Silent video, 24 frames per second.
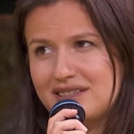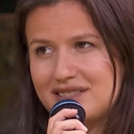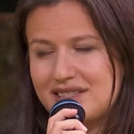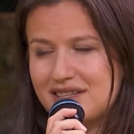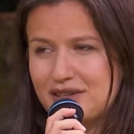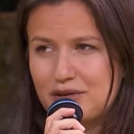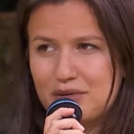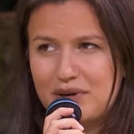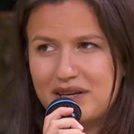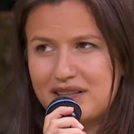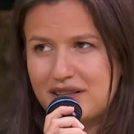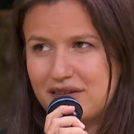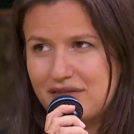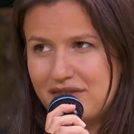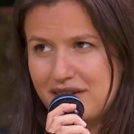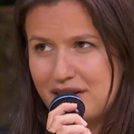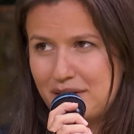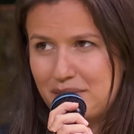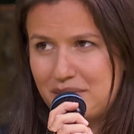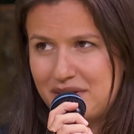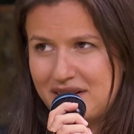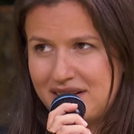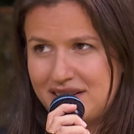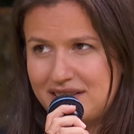It's a great
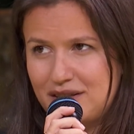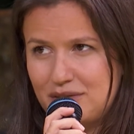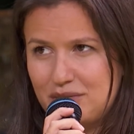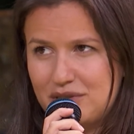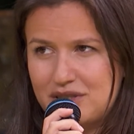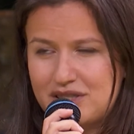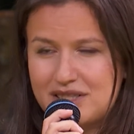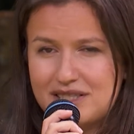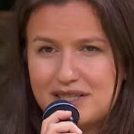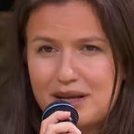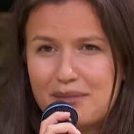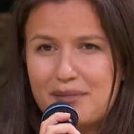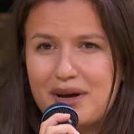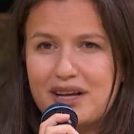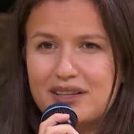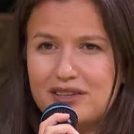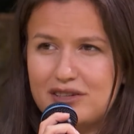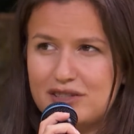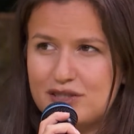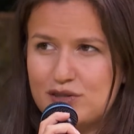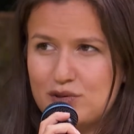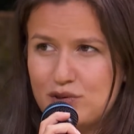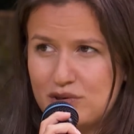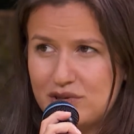availability, which some
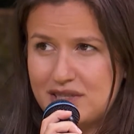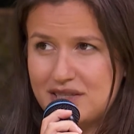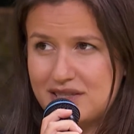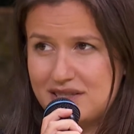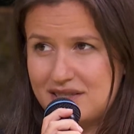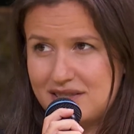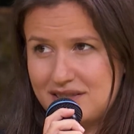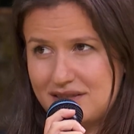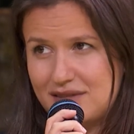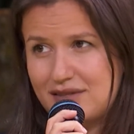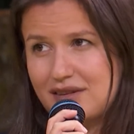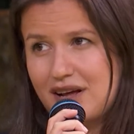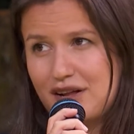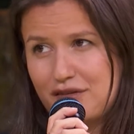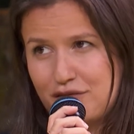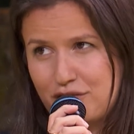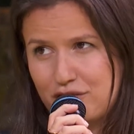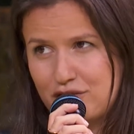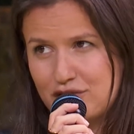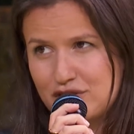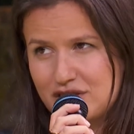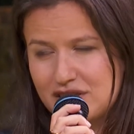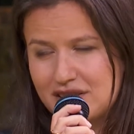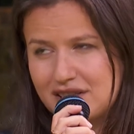other sources
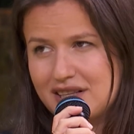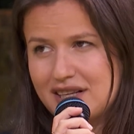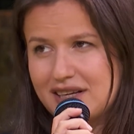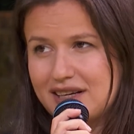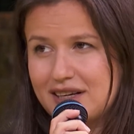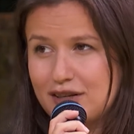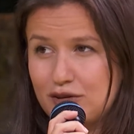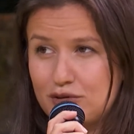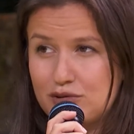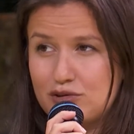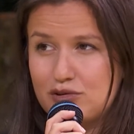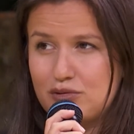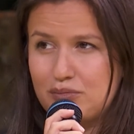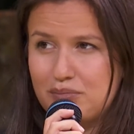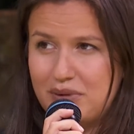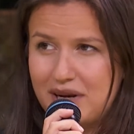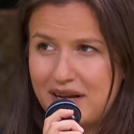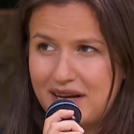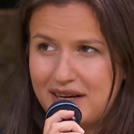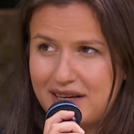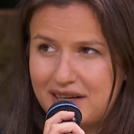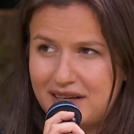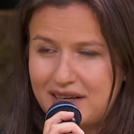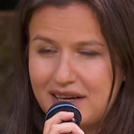unfortunately cannot
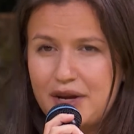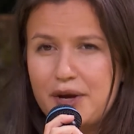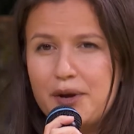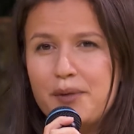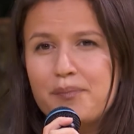supply.